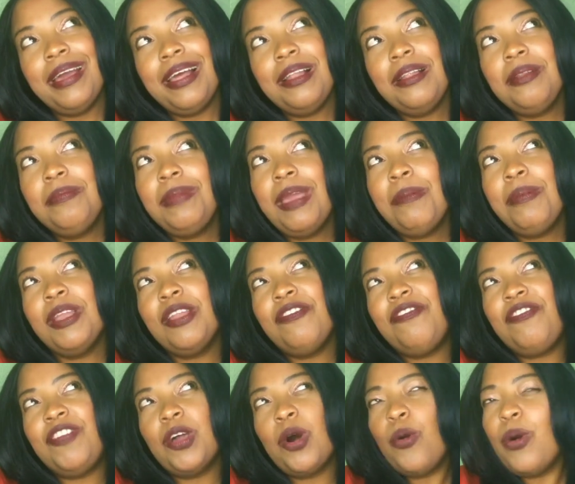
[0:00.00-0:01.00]
Well, maybe
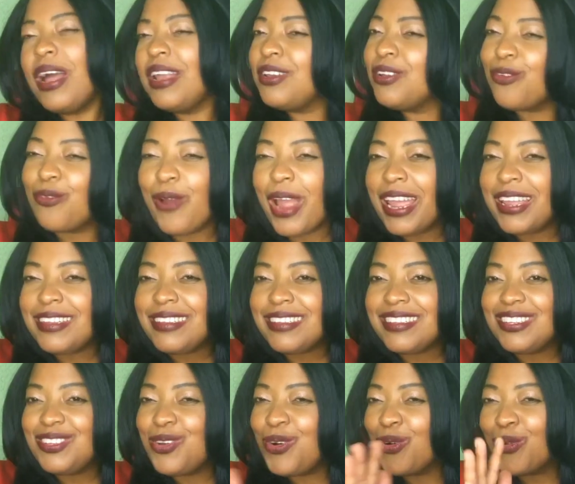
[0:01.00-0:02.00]
the flour and the
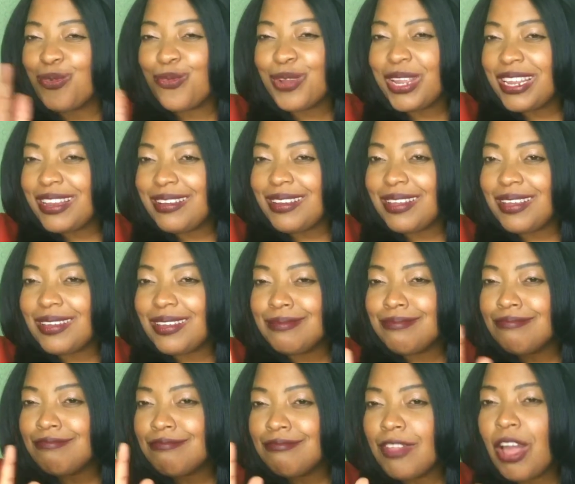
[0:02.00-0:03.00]
rice don't
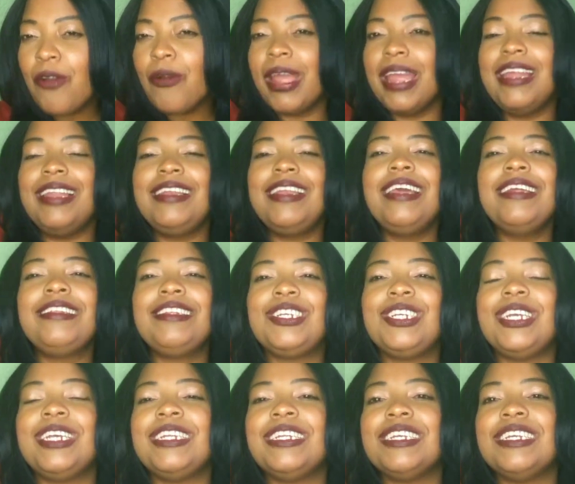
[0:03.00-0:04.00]
really. All right,
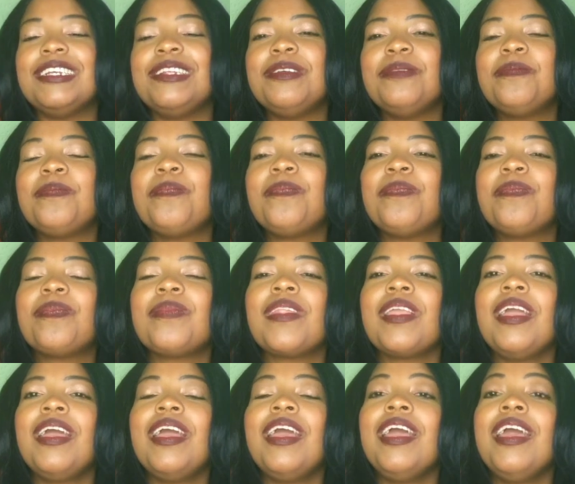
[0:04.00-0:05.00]
let's change it.
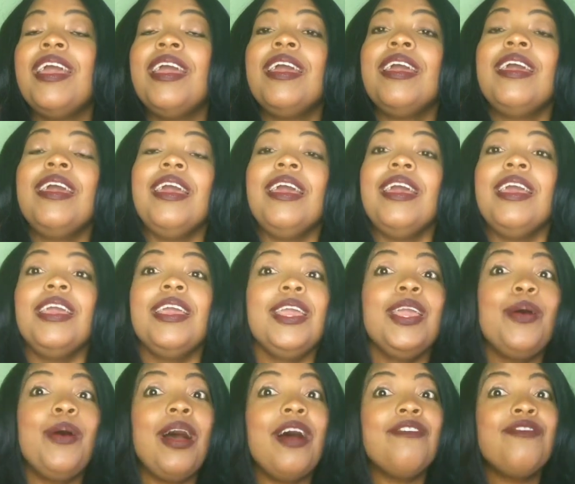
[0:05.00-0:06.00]

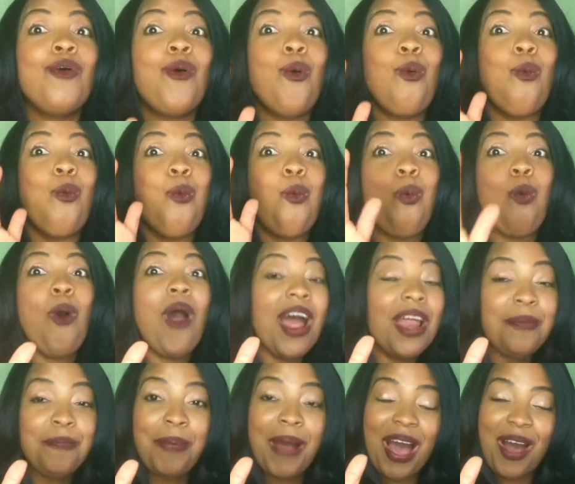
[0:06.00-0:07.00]
You have
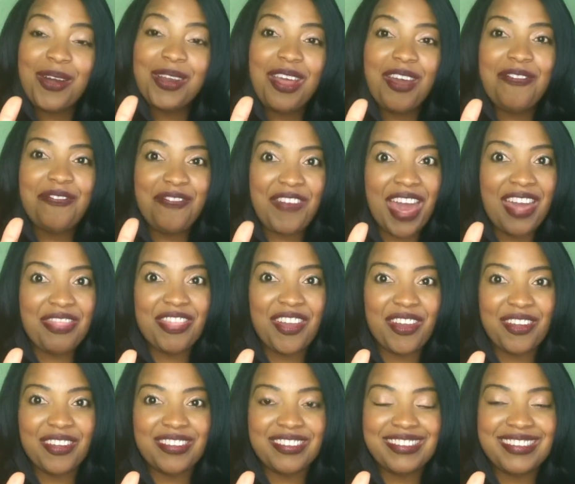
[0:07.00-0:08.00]
1 pound of
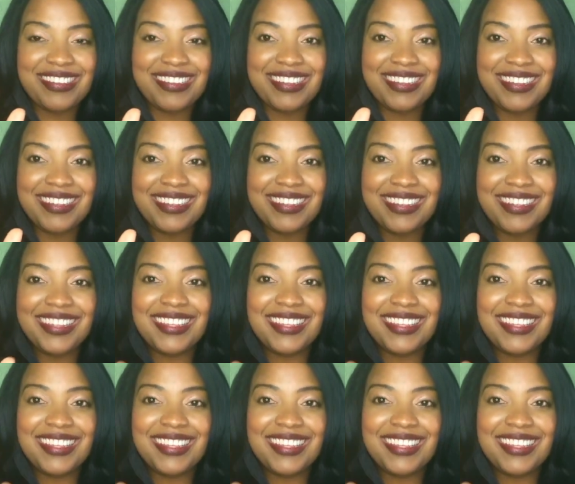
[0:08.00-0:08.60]
feathers